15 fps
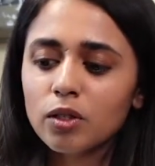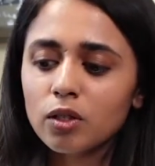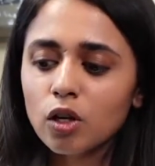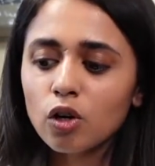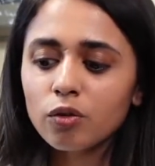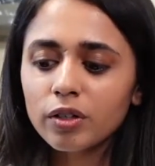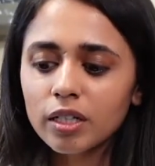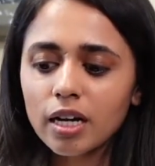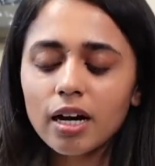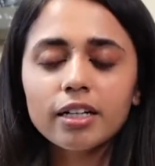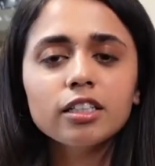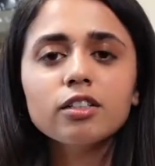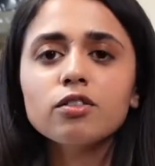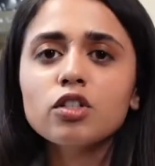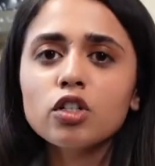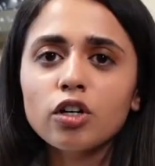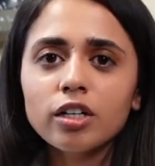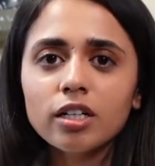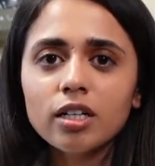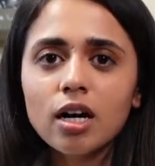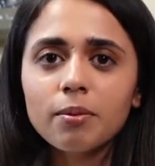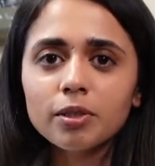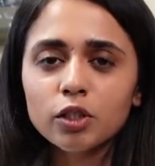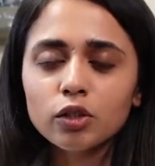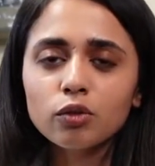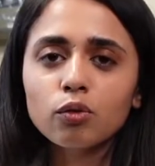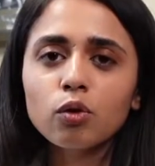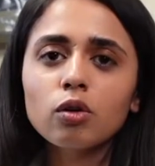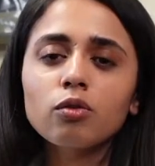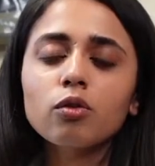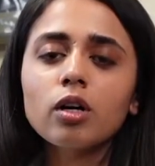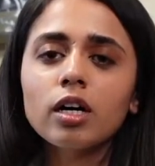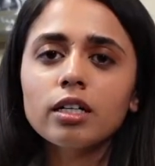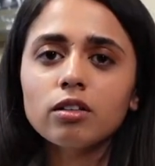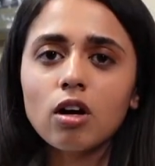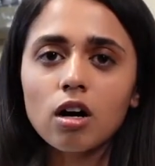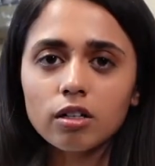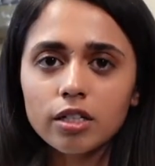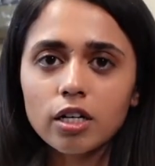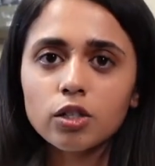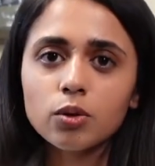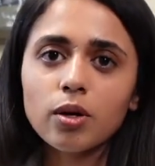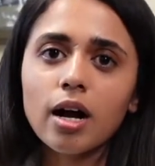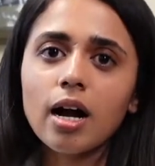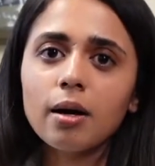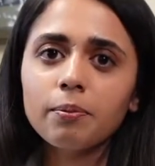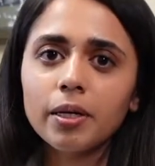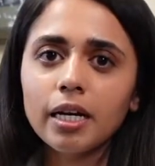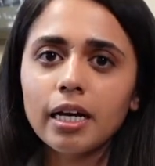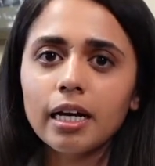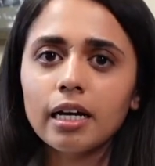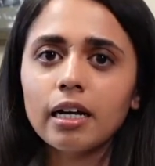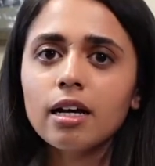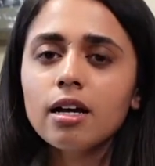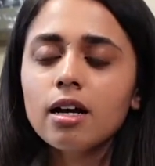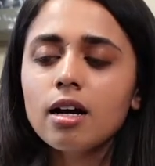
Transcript: COVID kind of started coming to the forefront, lockdowns were happening,